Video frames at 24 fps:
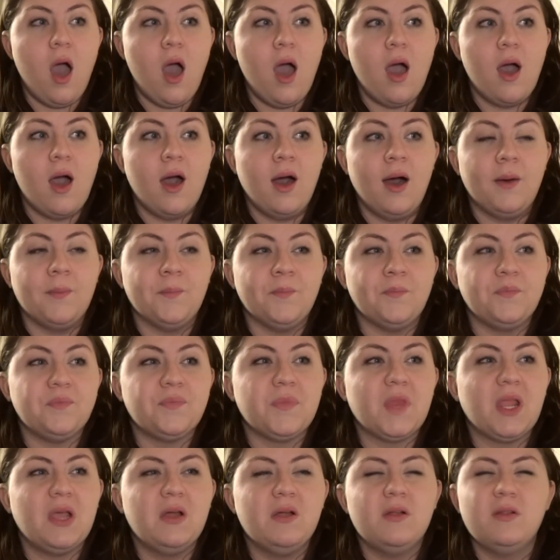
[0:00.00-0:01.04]

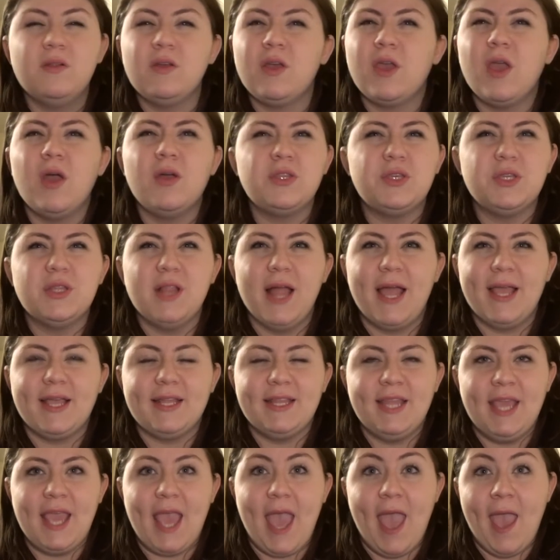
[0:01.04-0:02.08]
go to
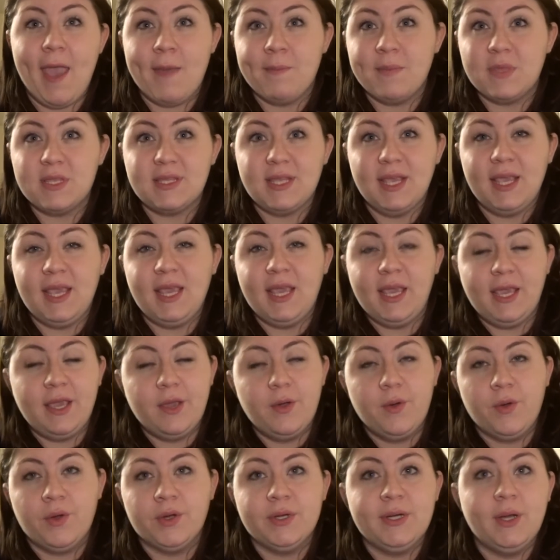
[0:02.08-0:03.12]
the embassy
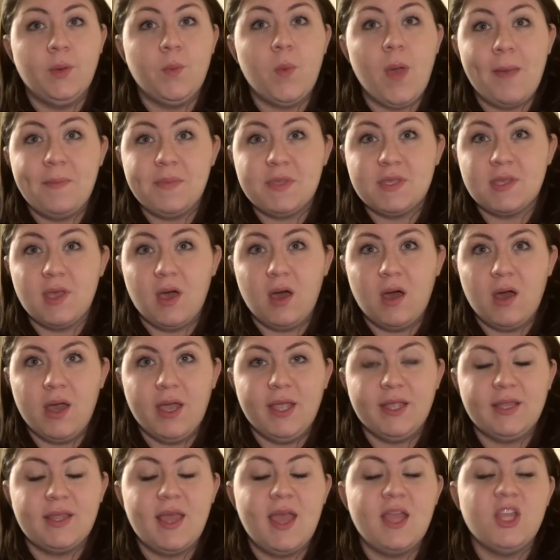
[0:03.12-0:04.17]
or the
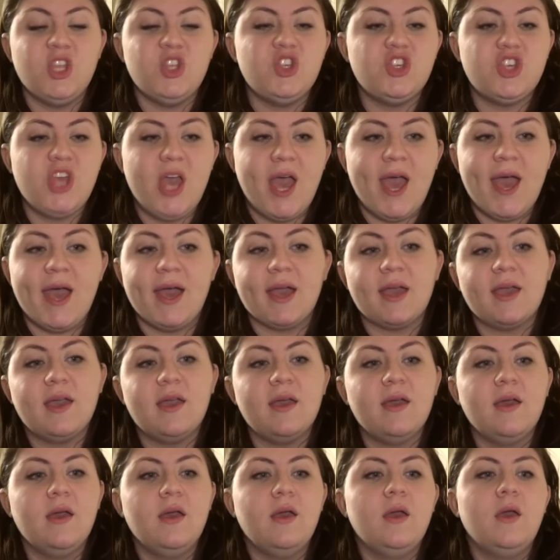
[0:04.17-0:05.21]
website and check
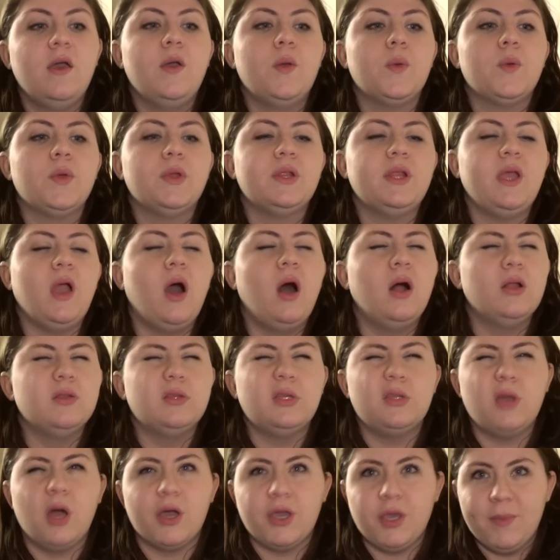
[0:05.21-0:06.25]
really all the
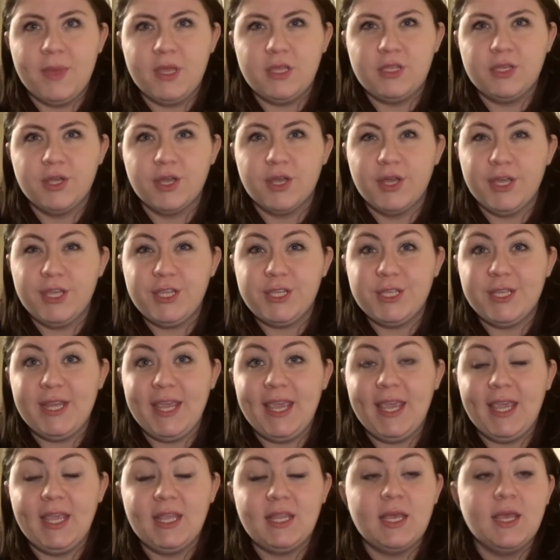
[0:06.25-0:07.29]
documents you're going to
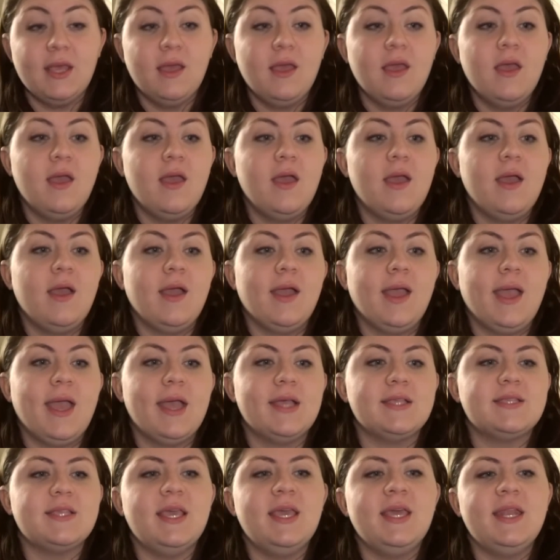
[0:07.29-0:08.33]
need,
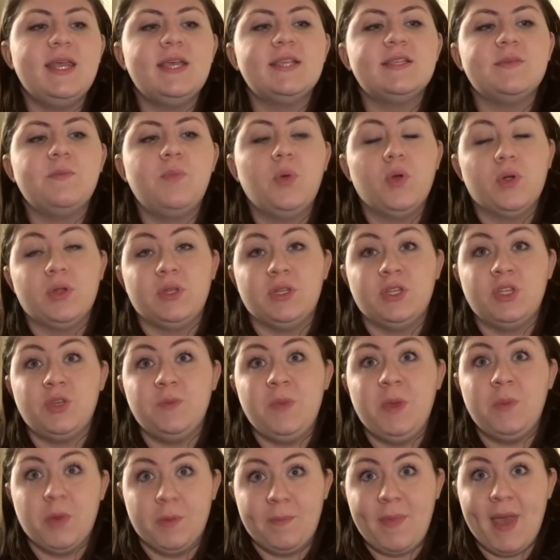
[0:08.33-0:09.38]
because it is important to
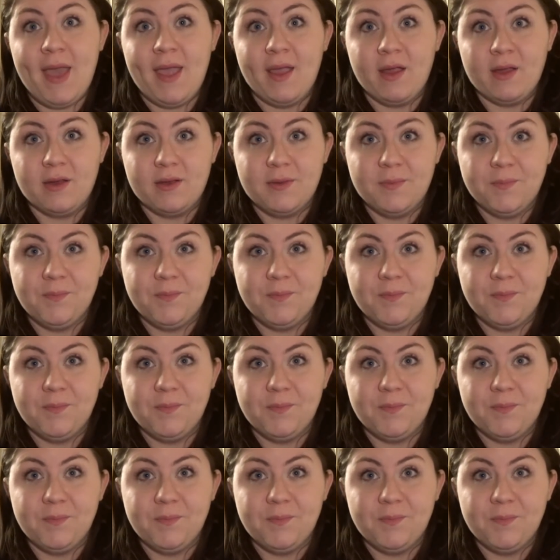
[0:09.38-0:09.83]
be prepared.